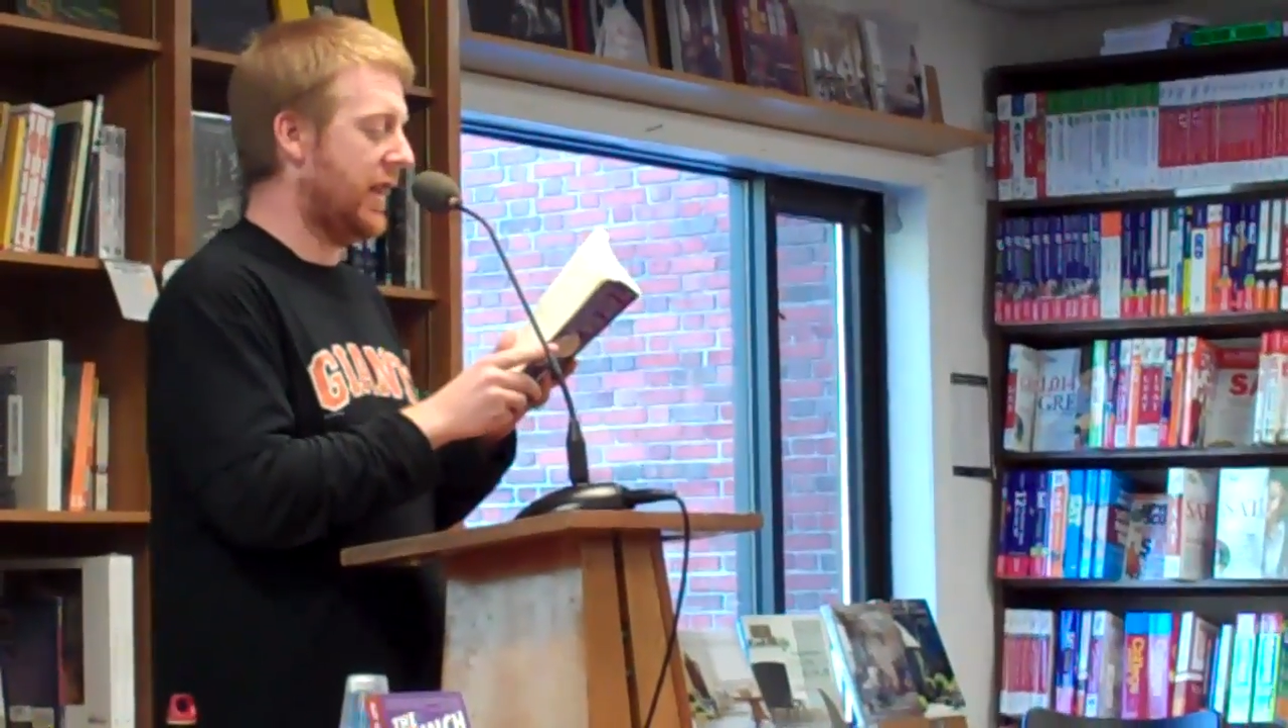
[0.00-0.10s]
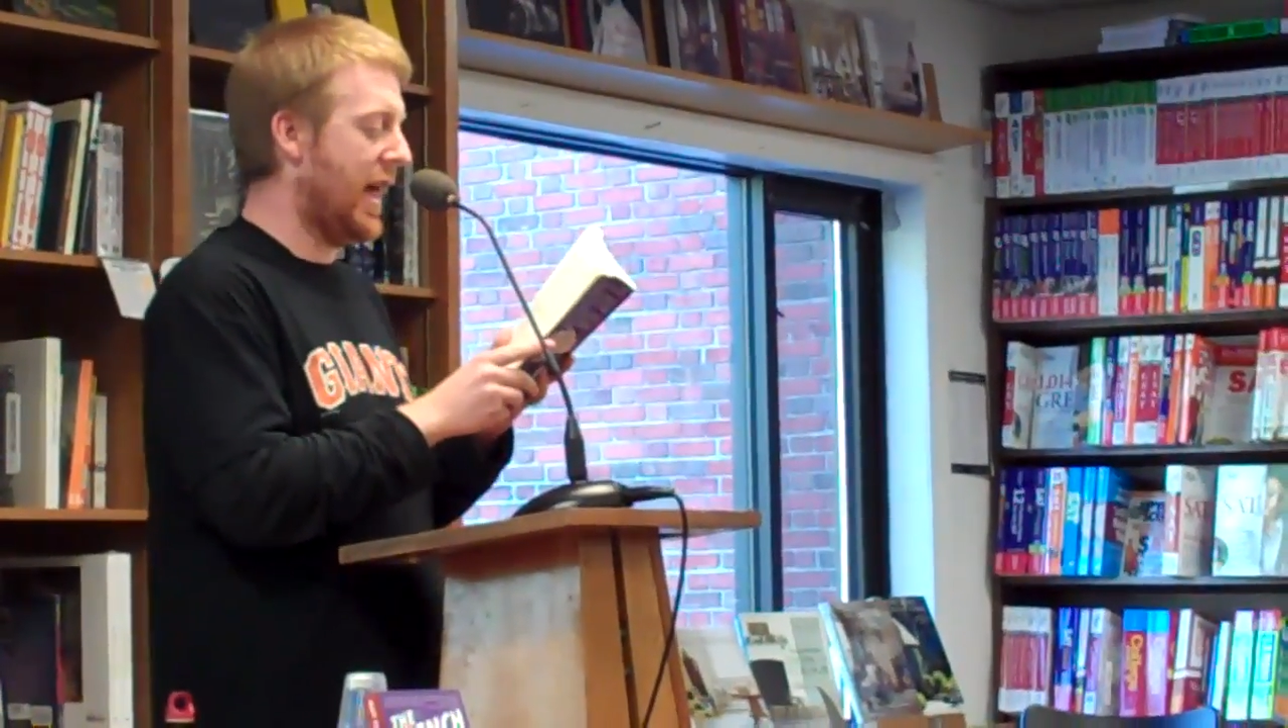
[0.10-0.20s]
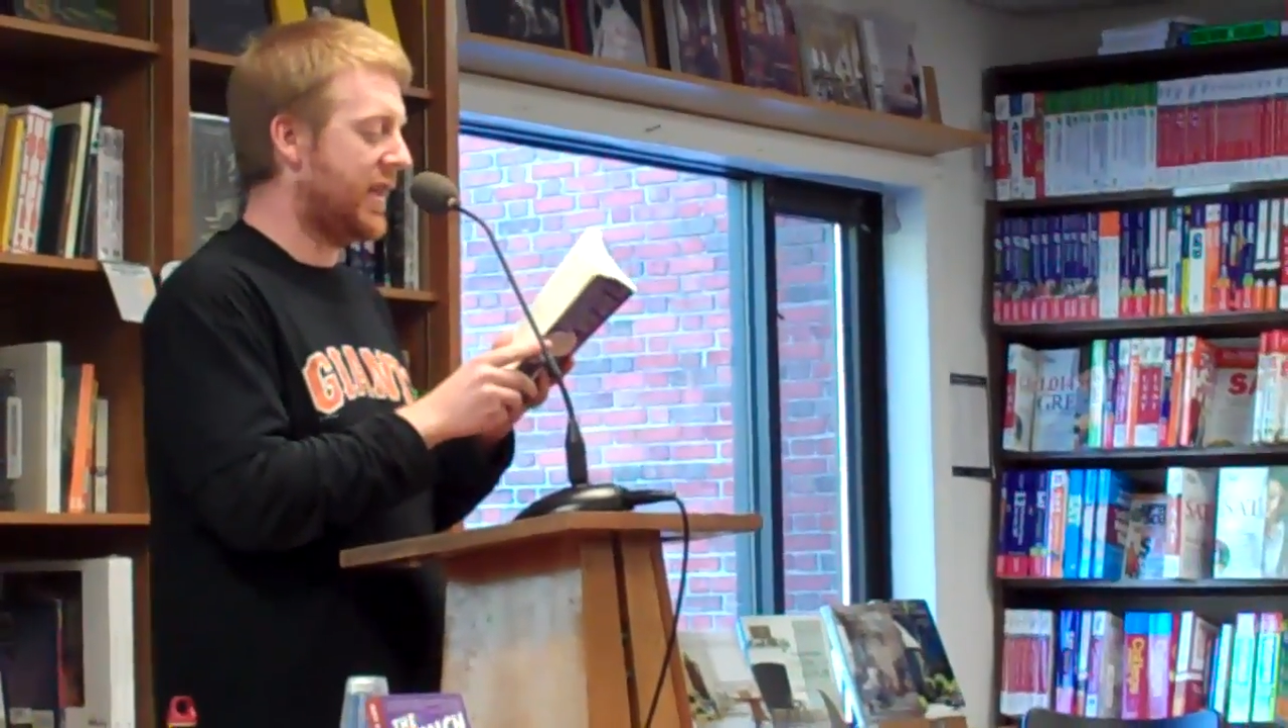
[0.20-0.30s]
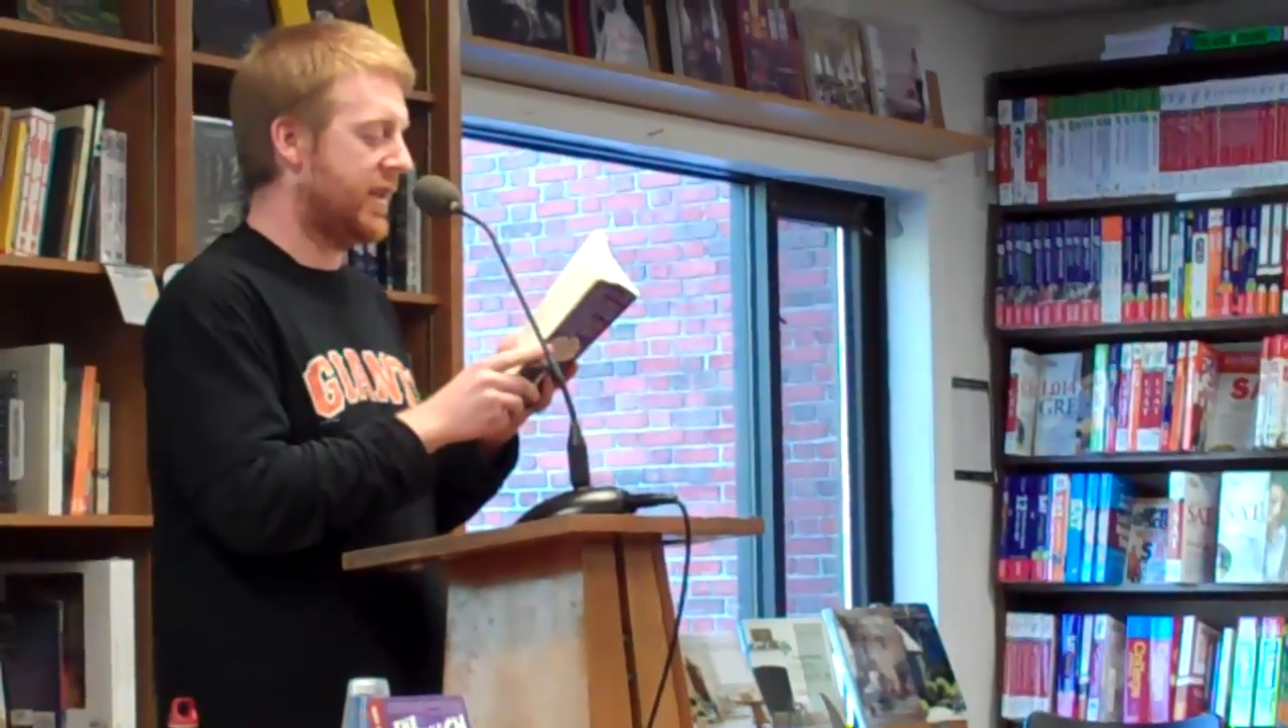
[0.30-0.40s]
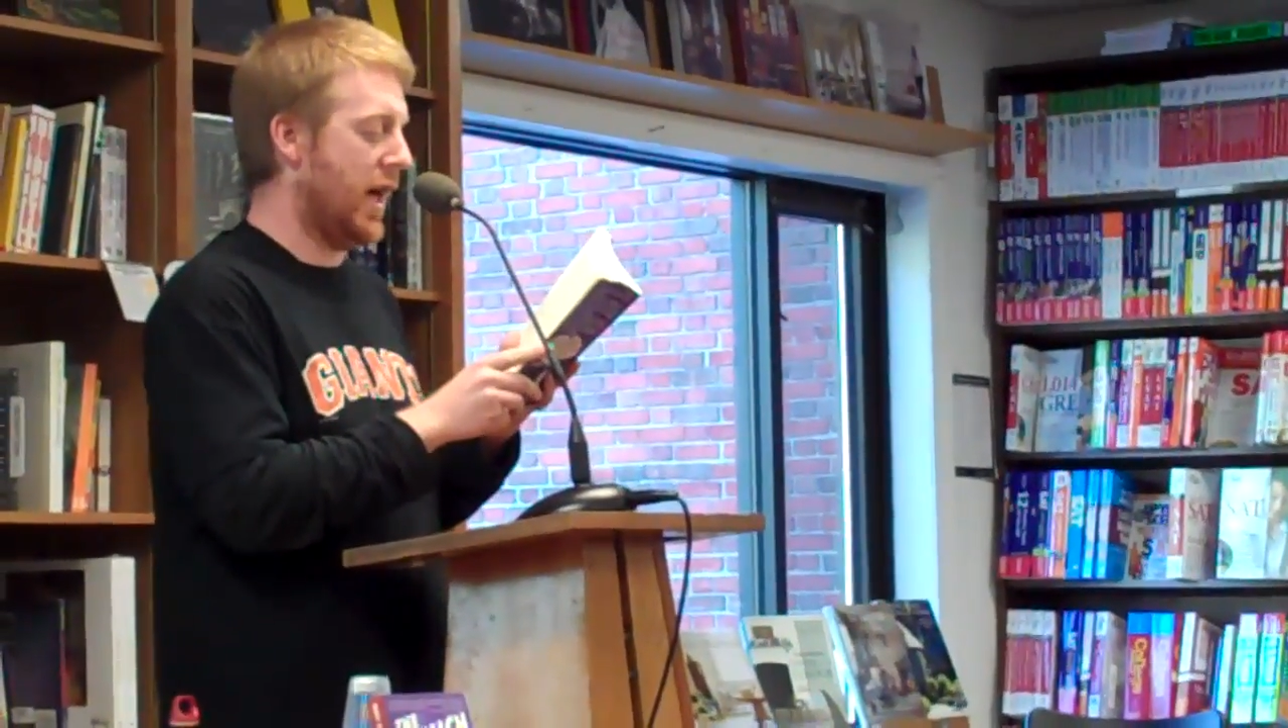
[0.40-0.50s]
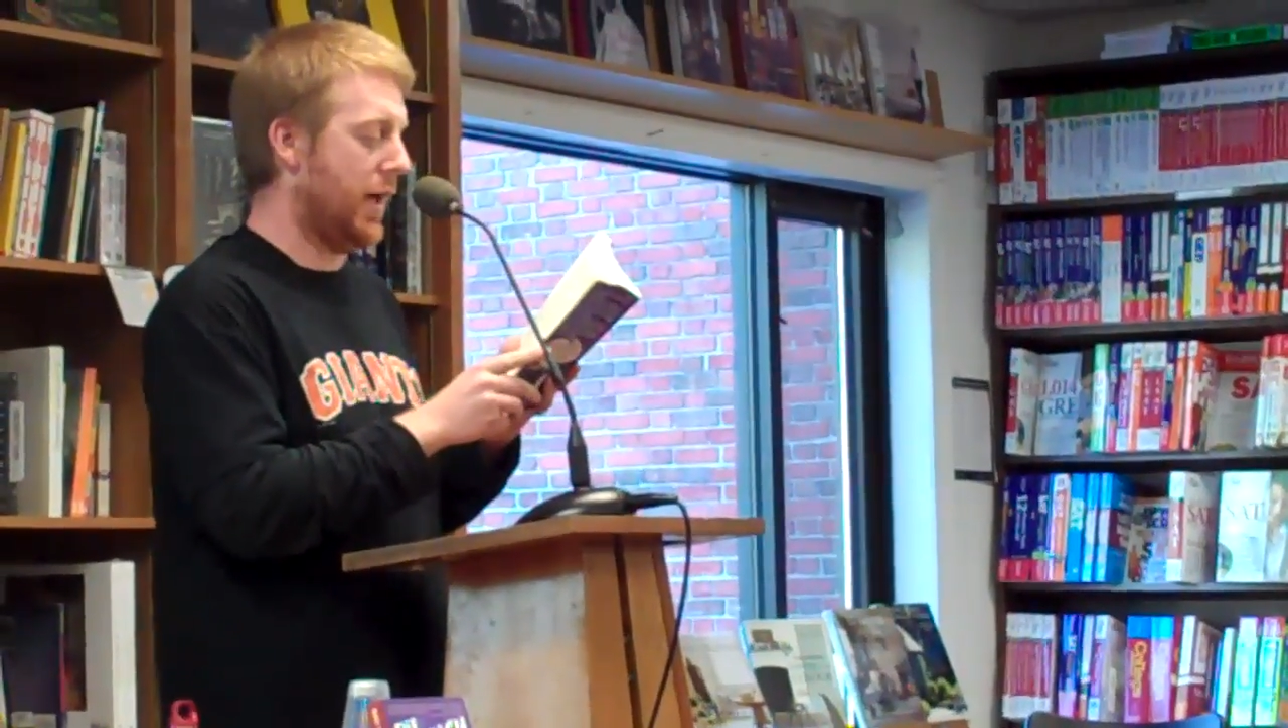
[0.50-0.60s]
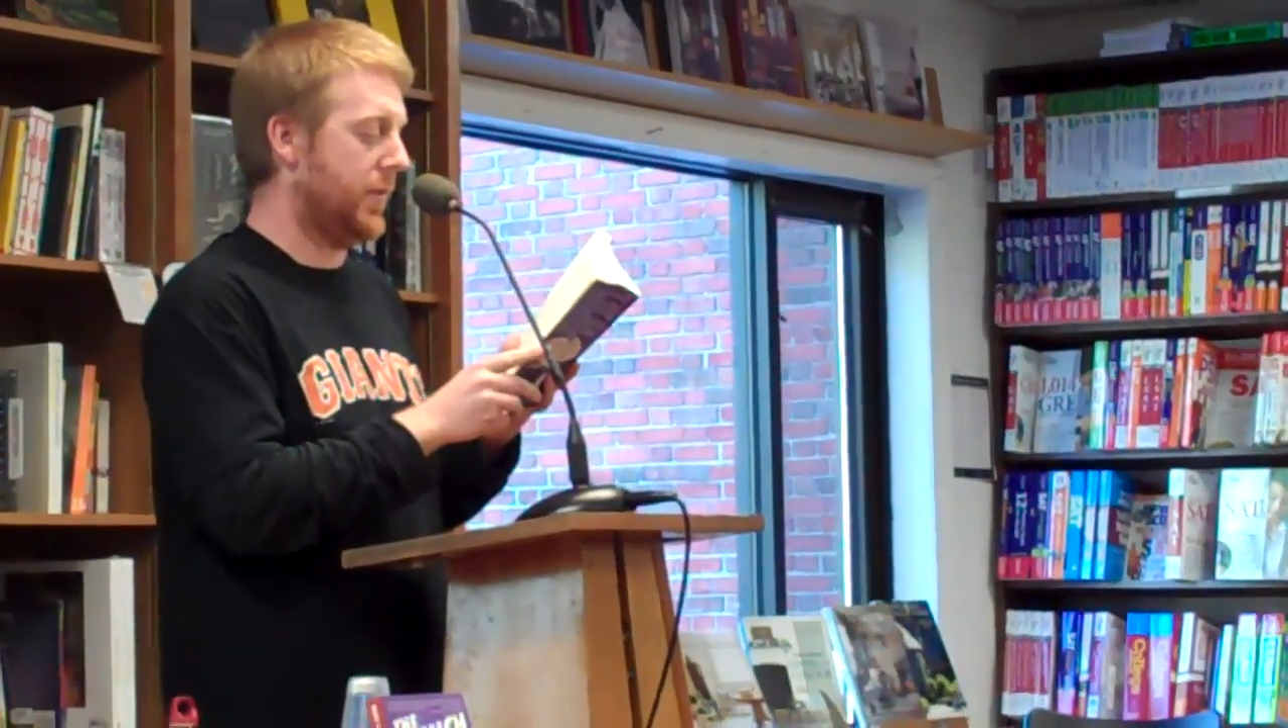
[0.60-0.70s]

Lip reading: class not